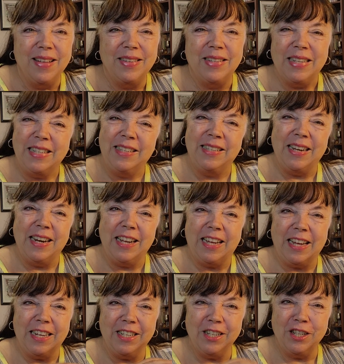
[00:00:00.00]
Let's say it
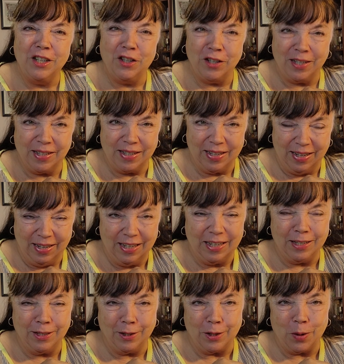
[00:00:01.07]
again, just a
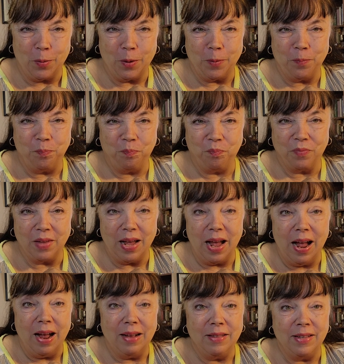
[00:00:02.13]
little slower.
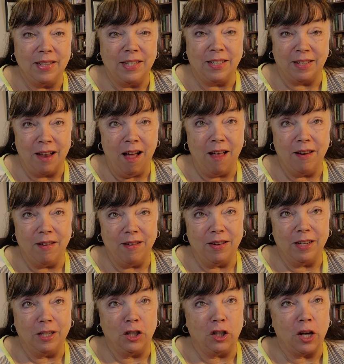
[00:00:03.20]
The sun
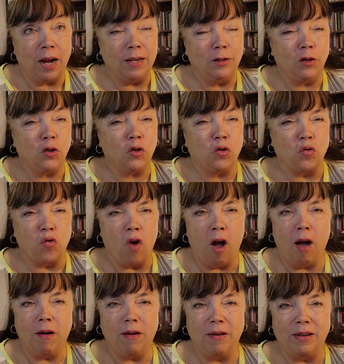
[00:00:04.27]
shines
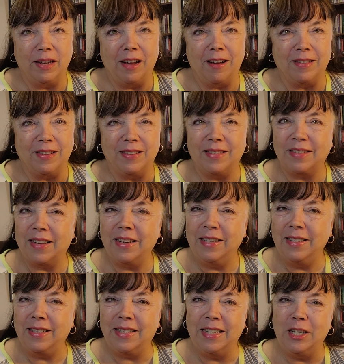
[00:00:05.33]
strongly on the sunny
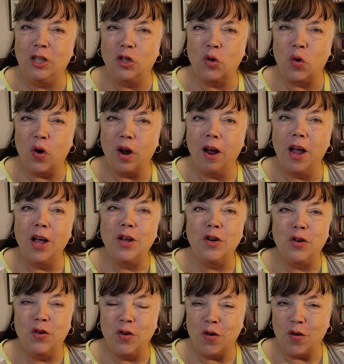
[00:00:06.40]
seashore
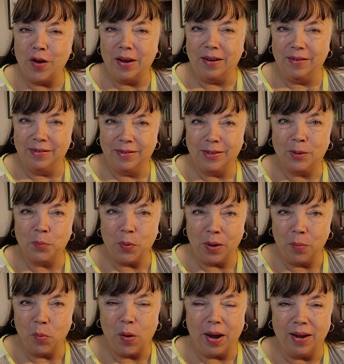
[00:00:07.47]
during
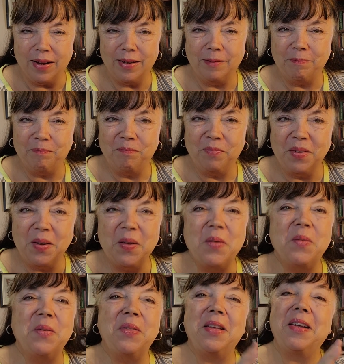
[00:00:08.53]
spring break.
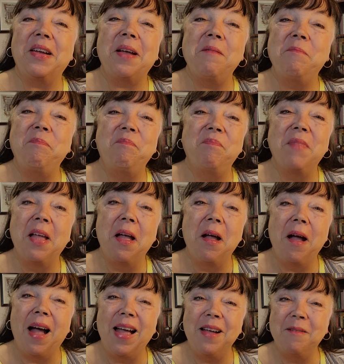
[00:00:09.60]
Well, there you go.
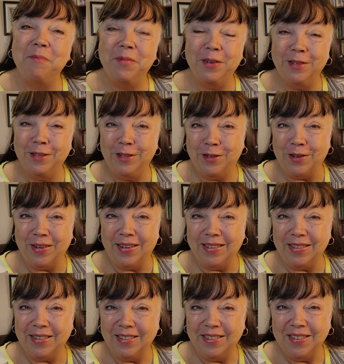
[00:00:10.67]
I hope you enjoyed it.